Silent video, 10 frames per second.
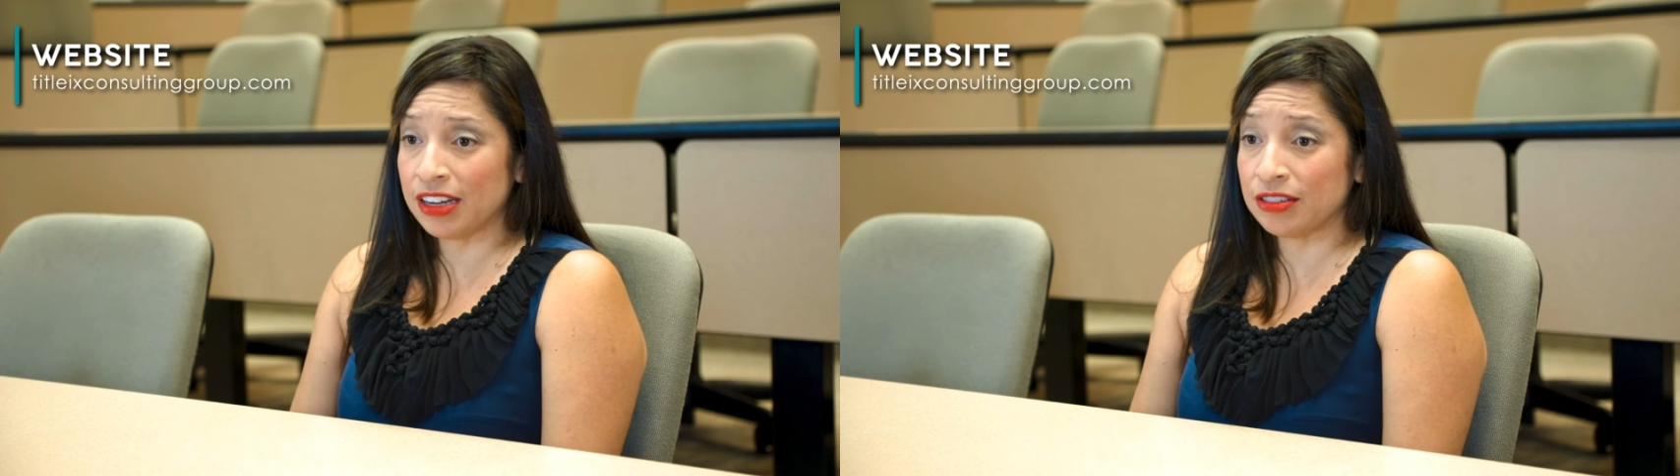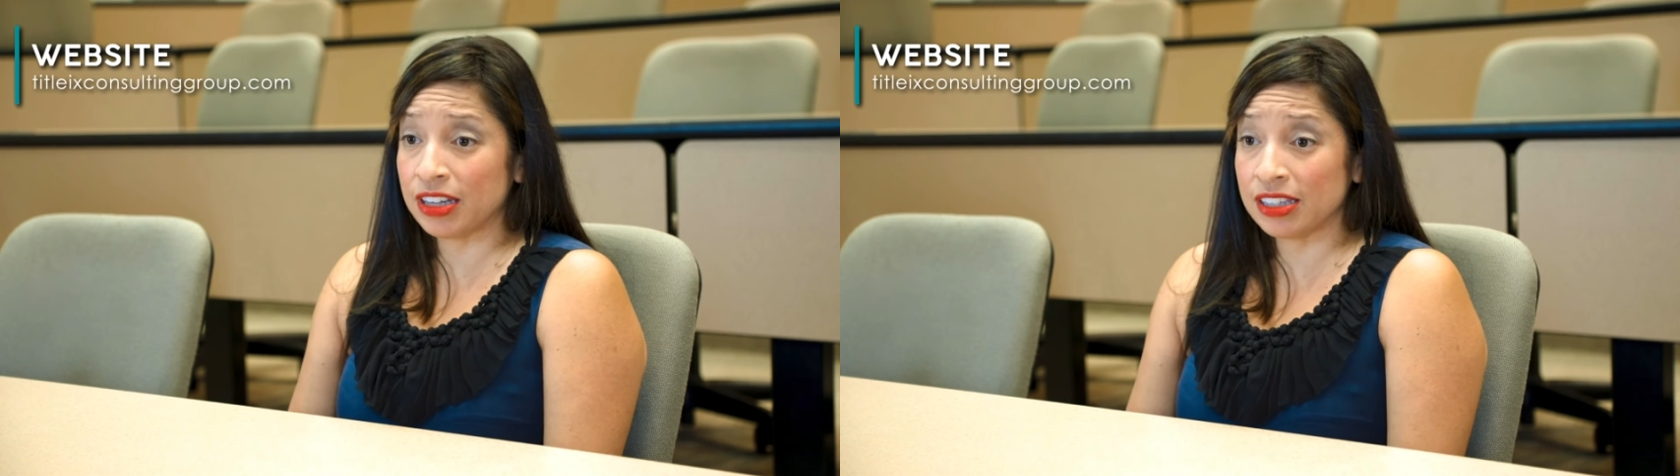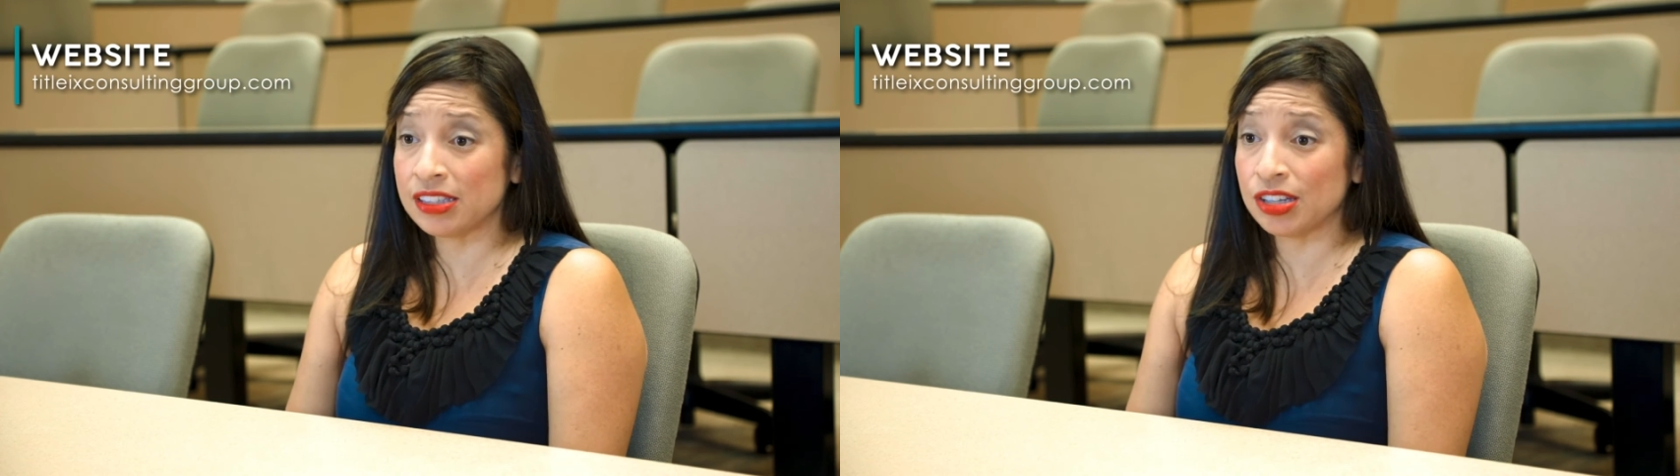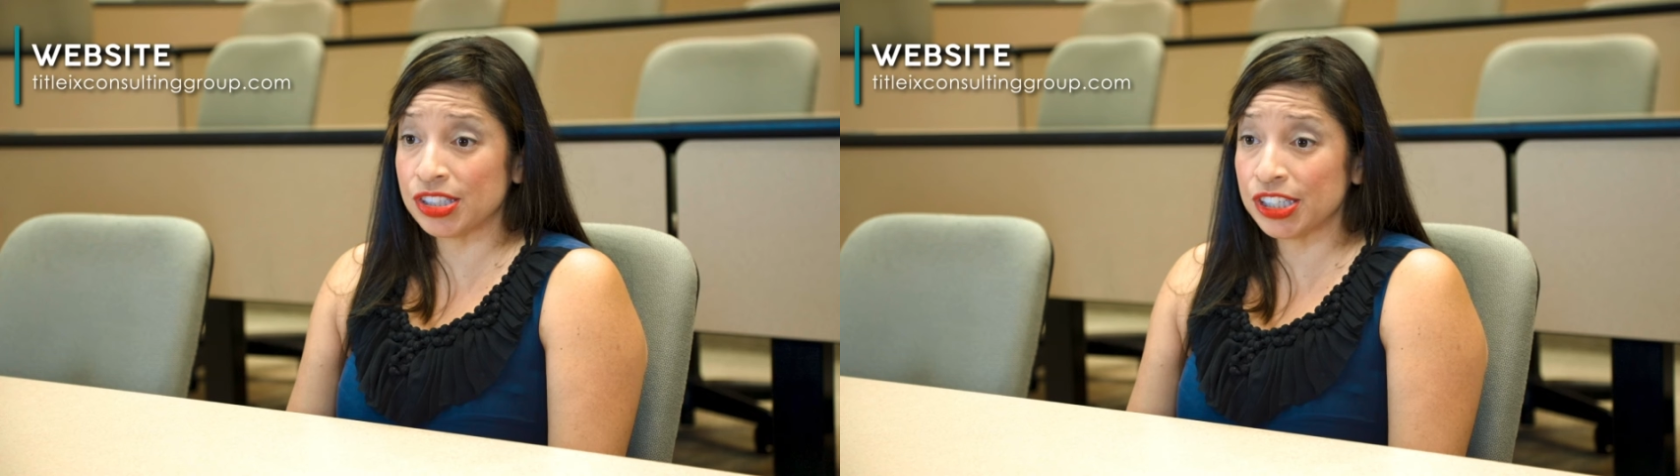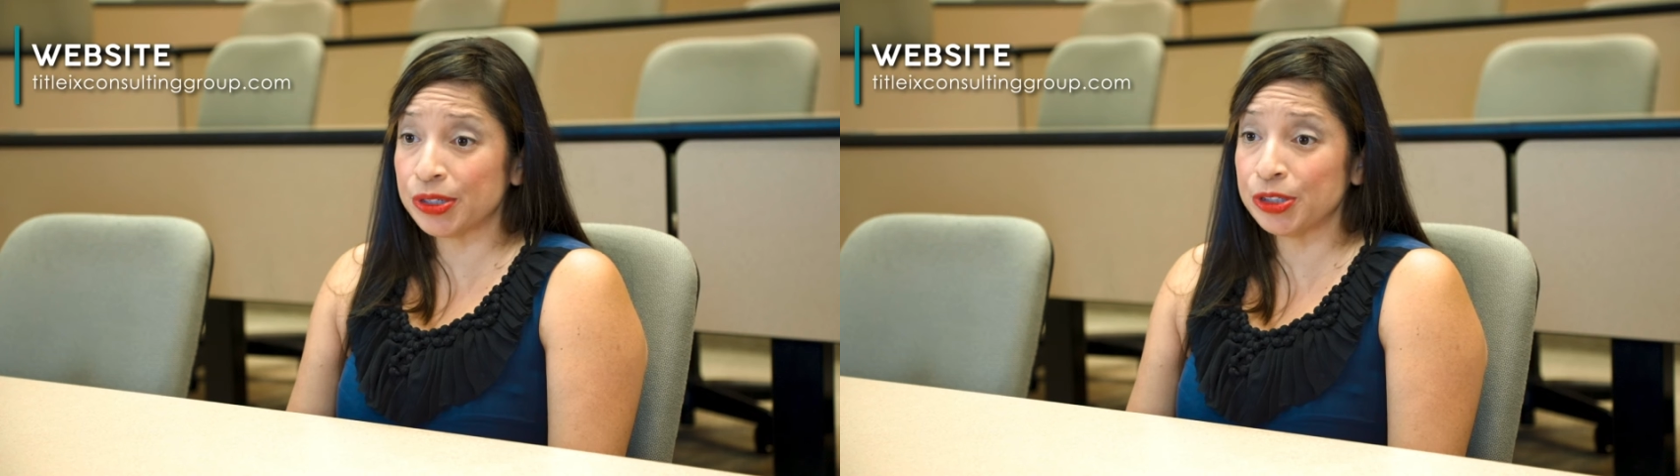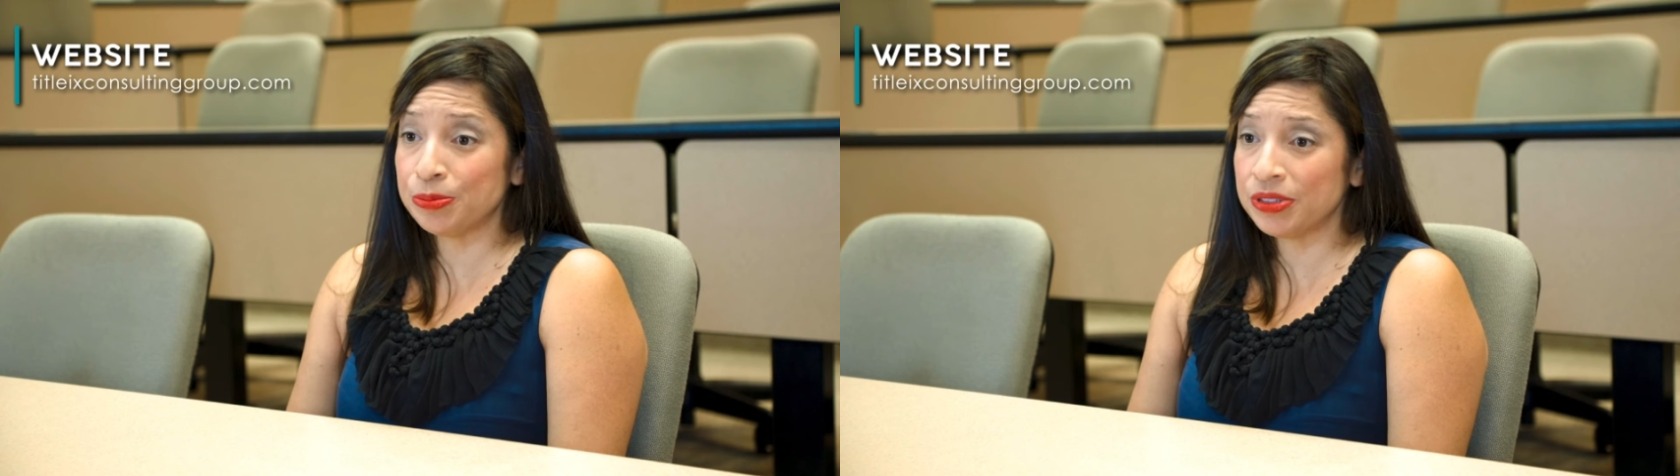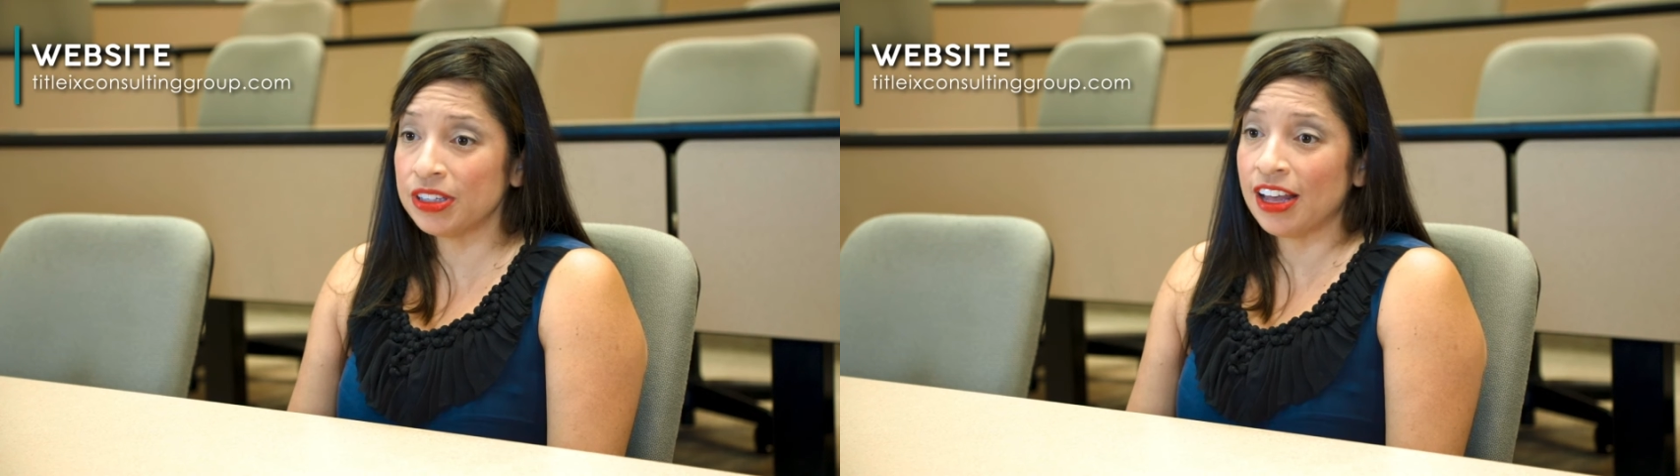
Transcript: Title IX Consulting Group,